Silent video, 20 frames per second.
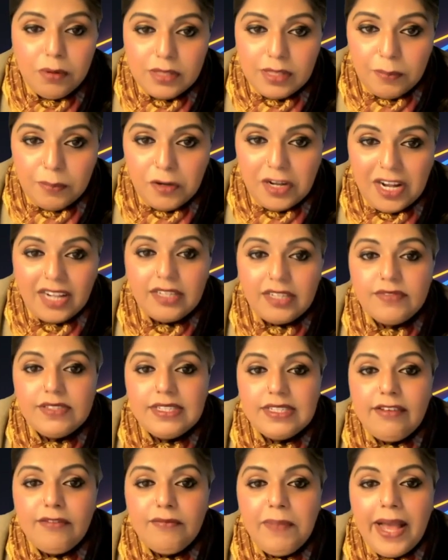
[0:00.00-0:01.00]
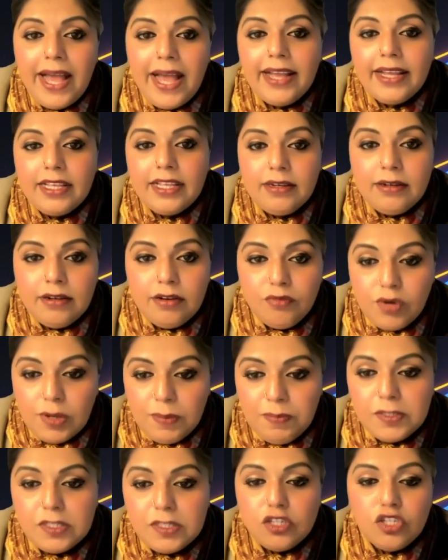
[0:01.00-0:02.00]
put the protective sleeve back, and
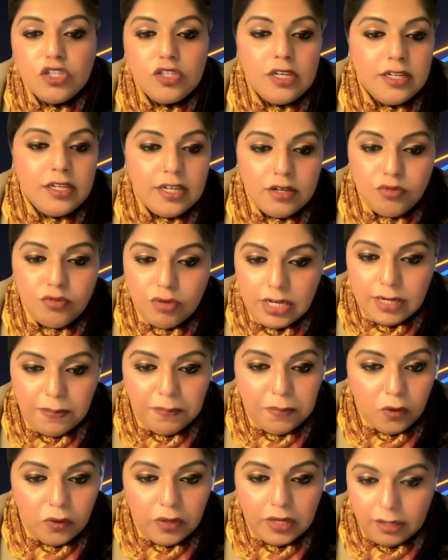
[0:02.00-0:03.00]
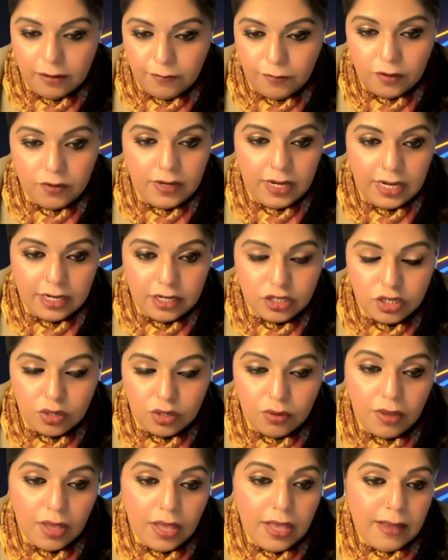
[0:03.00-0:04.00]
reposition it and redeploy it if you needed
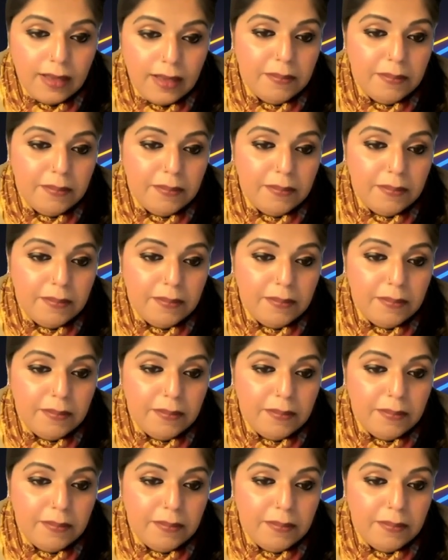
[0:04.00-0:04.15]
to.